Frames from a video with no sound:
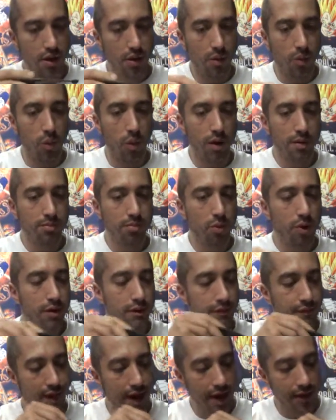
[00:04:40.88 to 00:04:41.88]

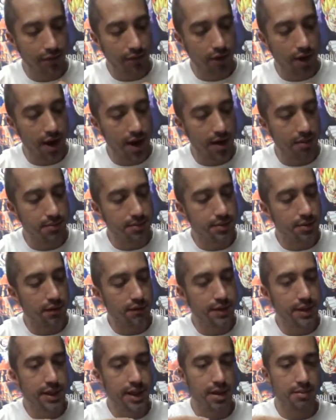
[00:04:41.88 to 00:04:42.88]
1.5 grams of
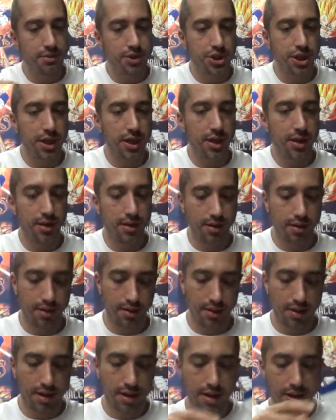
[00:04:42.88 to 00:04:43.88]
TMG.
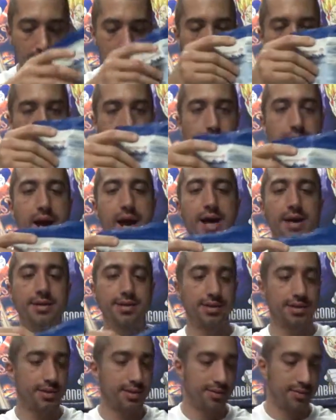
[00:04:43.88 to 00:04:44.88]

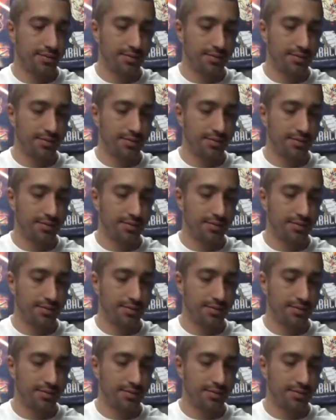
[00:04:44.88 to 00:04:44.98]
Next,